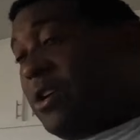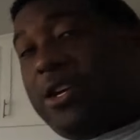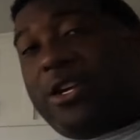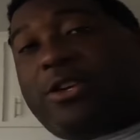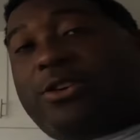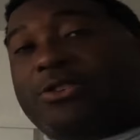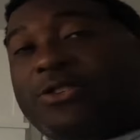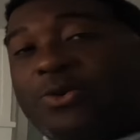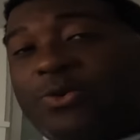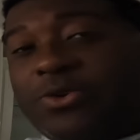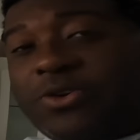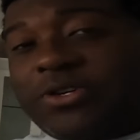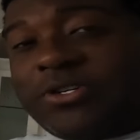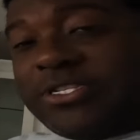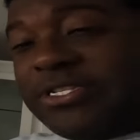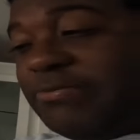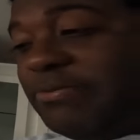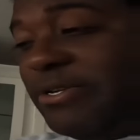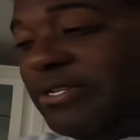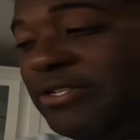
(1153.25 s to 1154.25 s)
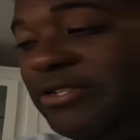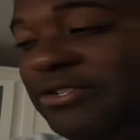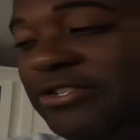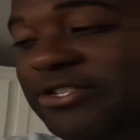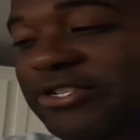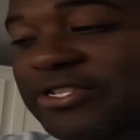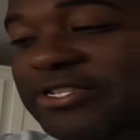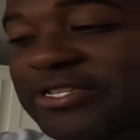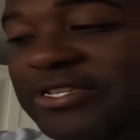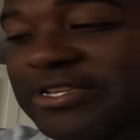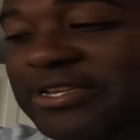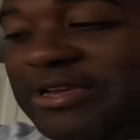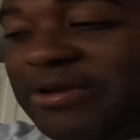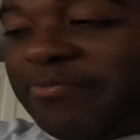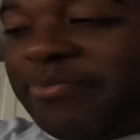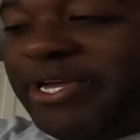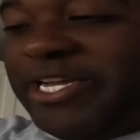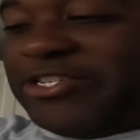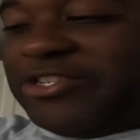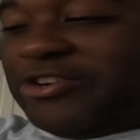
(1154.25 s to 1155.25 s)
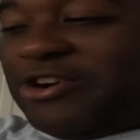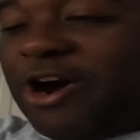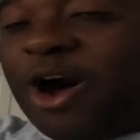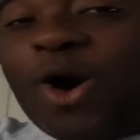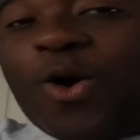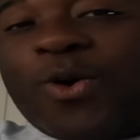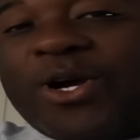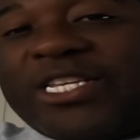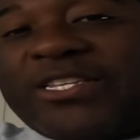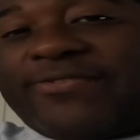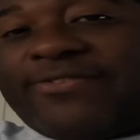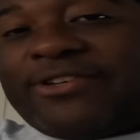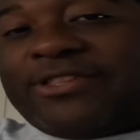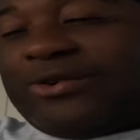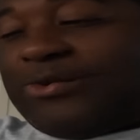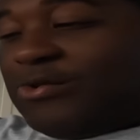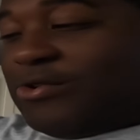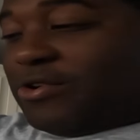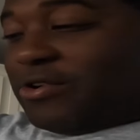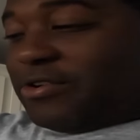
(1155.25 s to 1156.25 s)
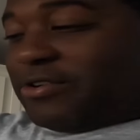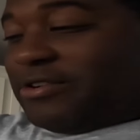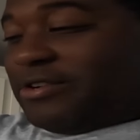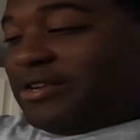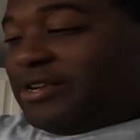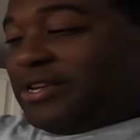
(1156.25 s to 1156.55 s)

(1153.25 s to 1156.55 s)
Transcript: Use a water dispenser, just a pitcher, always full of water.